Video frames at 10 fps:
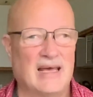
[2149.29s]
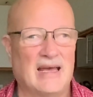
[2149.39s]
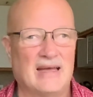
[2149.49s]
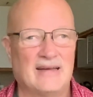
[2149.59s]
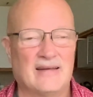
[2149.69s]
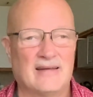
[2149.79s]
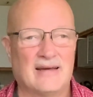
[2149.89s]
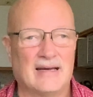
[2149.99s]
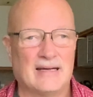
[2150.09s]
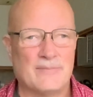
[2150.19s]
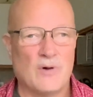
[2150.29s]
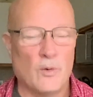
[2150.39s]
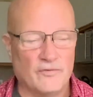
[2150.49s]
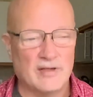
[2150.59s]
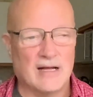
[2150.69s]
and um,
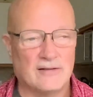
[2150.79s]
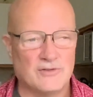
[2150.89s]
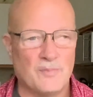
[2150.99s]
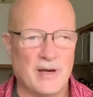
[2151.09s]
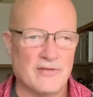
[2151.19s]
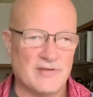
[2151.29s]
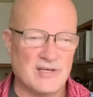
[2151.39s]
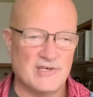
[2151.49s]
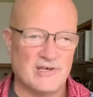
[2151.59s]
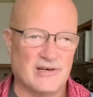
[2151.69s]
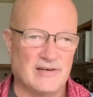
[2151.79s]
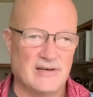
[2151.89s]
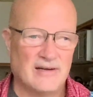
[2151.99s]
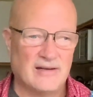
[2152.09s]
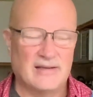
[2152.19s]
hopefully I'll do better this year
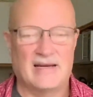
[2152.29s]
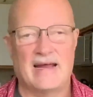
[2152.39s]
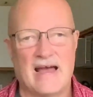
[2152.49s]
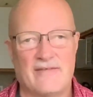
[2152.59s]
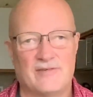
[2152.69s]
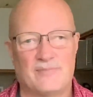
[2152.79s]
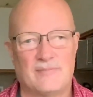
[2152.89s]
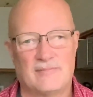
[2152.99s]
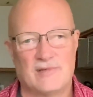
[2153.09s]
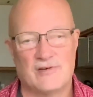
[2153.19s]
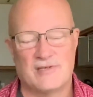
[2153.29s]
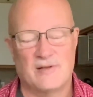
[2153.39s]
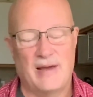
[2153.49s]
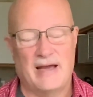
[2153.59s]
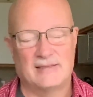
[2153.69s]
than I have in years in the
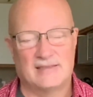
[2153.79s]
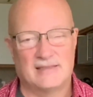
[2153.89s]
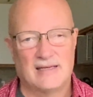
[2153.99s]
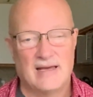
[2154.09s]
past.